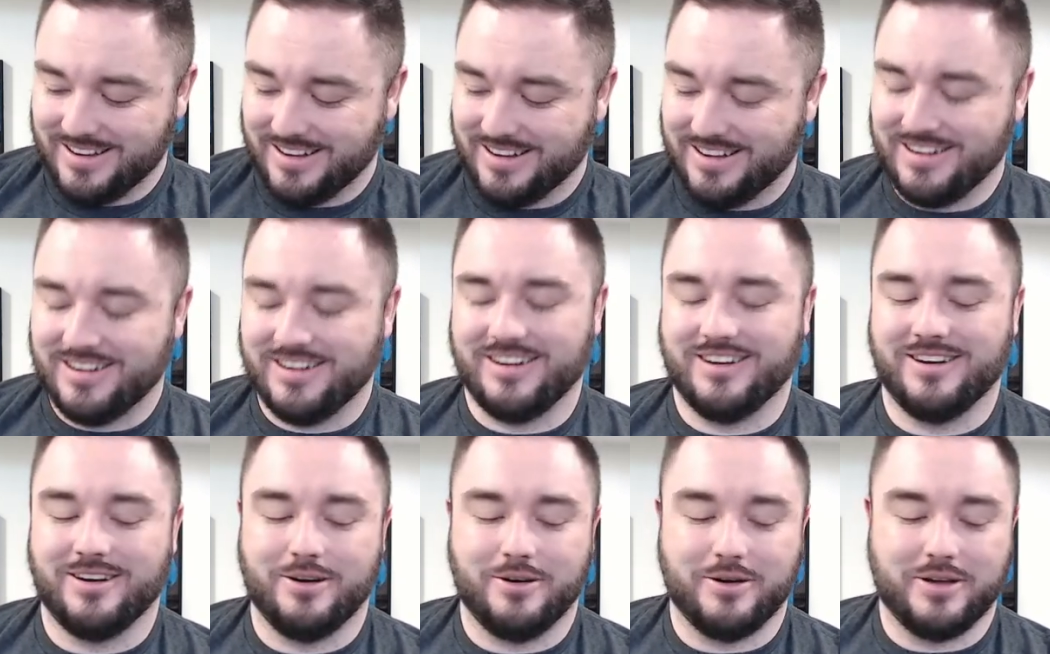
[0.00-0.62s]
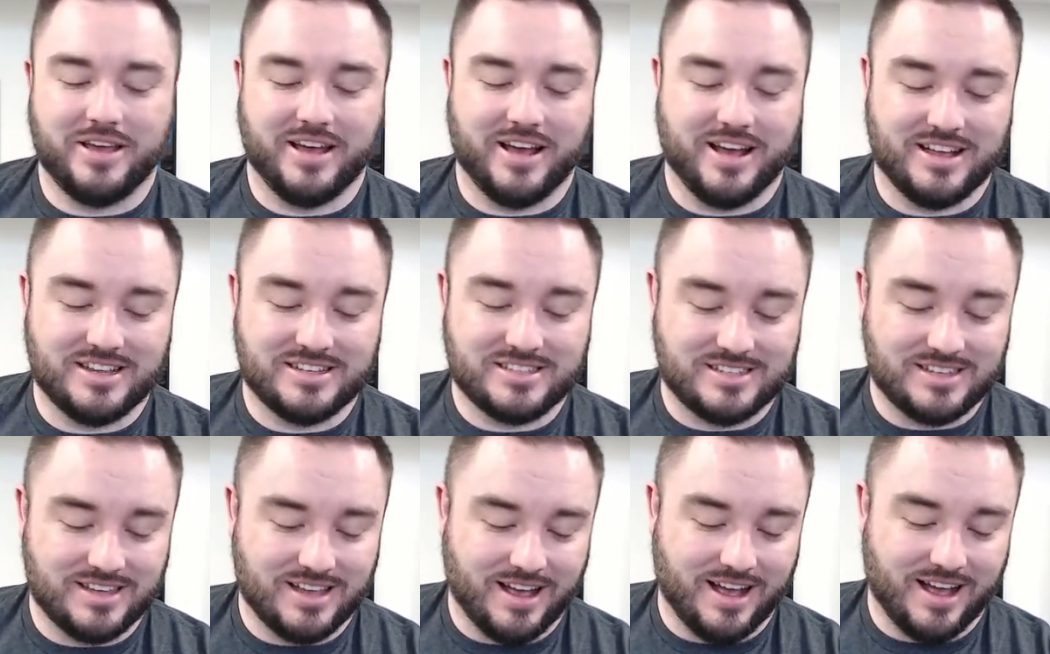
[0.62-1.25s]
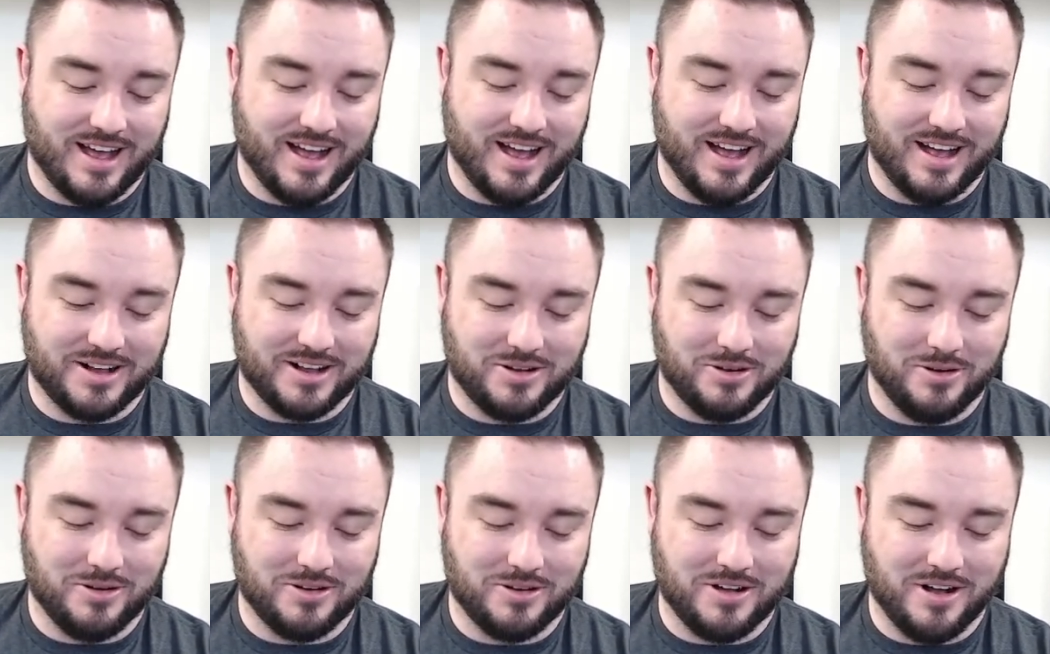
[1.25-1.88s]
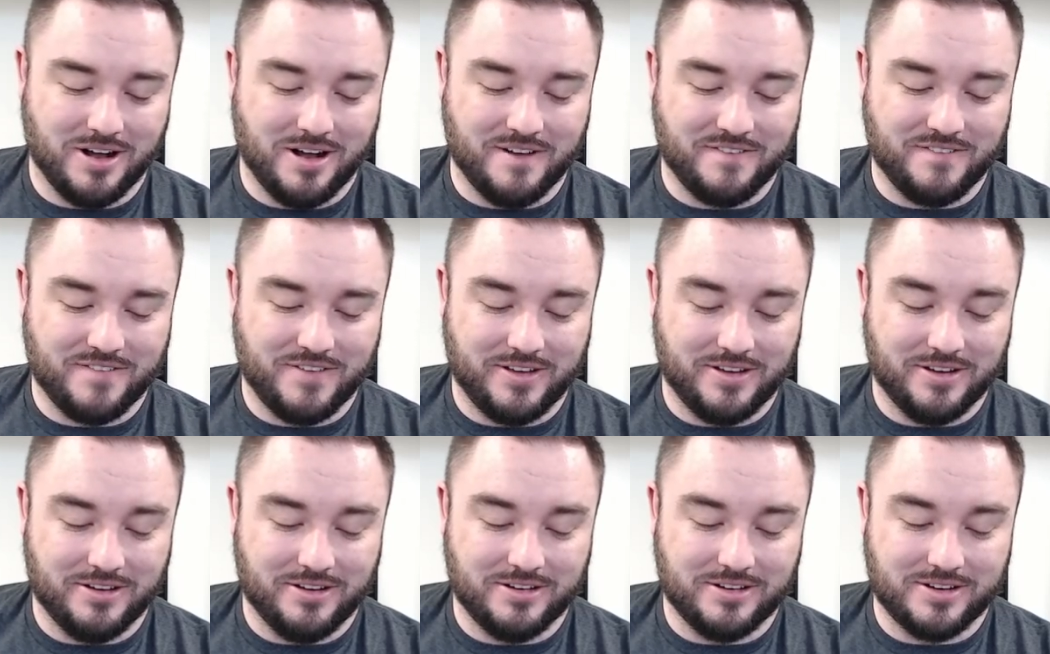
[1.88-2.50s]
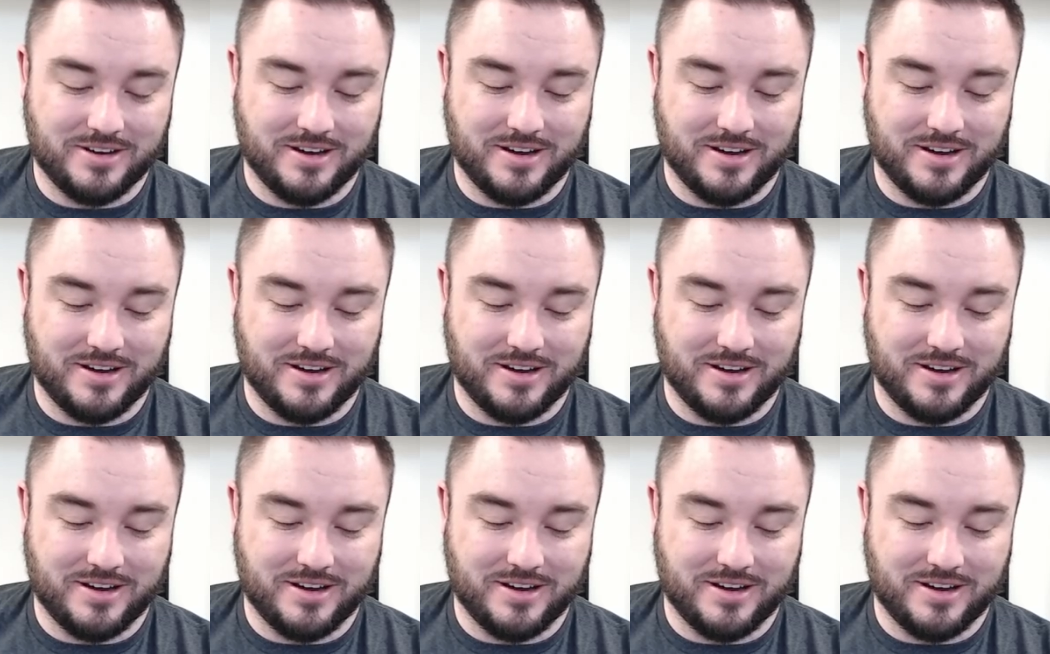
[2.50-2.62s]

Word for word: Oh yes, uh, Cole Caufield,